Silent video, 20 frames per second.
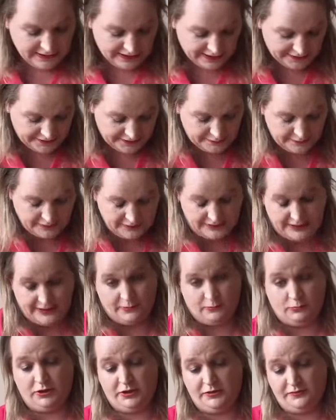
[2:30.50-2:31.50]
I think we
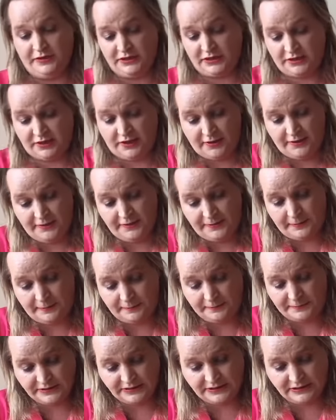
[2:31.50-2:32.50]
take one of each colour.
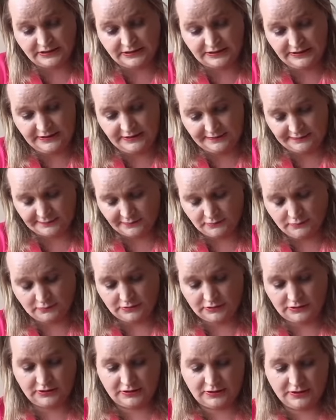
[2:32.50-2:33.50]
Let's see.
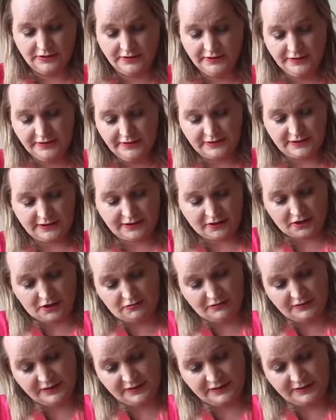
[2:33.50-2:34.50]
It's like
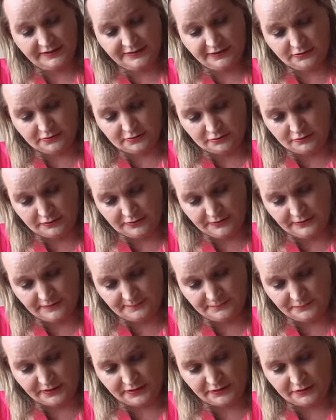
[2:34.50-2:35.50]
threading a needle through
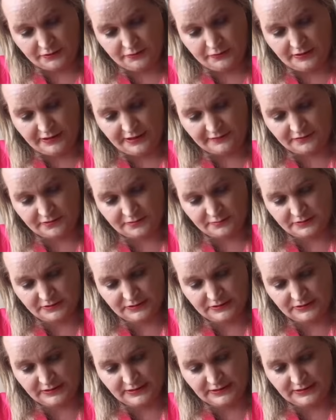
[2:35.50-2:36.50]
here. I do have some
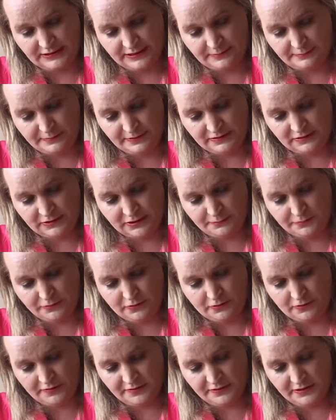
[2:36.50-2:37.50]
sticky bits to put
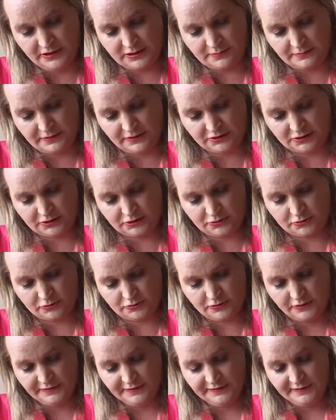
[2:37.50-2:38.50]
on these to make
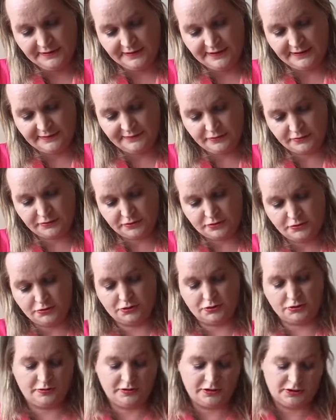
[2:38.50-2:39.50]
sure. I'm not too
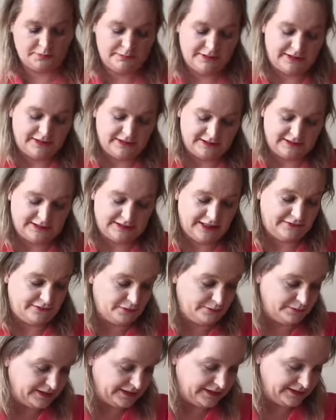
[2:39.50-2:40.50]
sure it's make it safe or
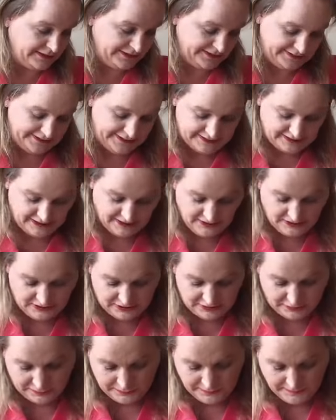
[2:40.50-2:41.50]
make it connection.
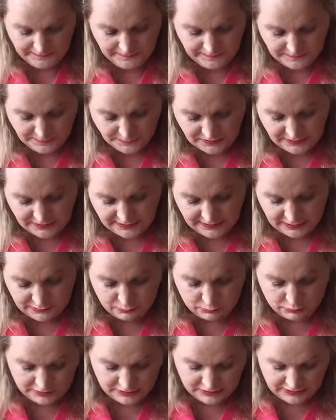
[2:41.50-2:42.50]
So there's
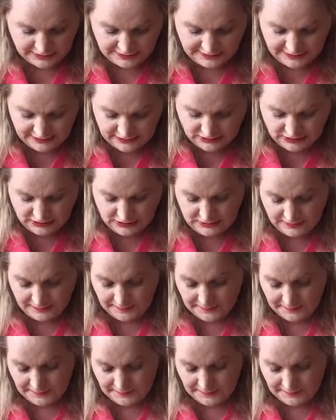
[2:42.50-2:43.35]
one connection.